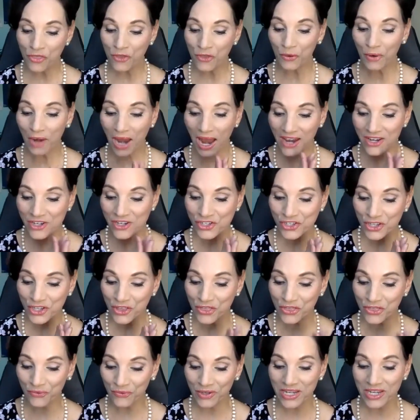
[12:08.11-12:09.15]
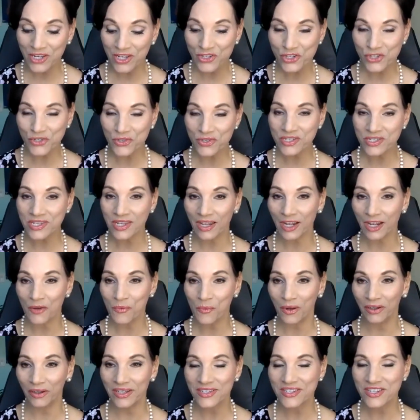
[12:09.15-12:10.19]
there are actually three issues that I
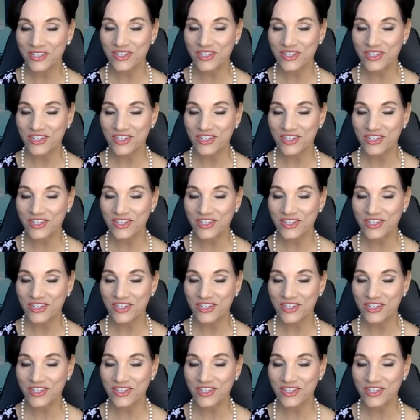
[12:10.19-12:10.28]
wanted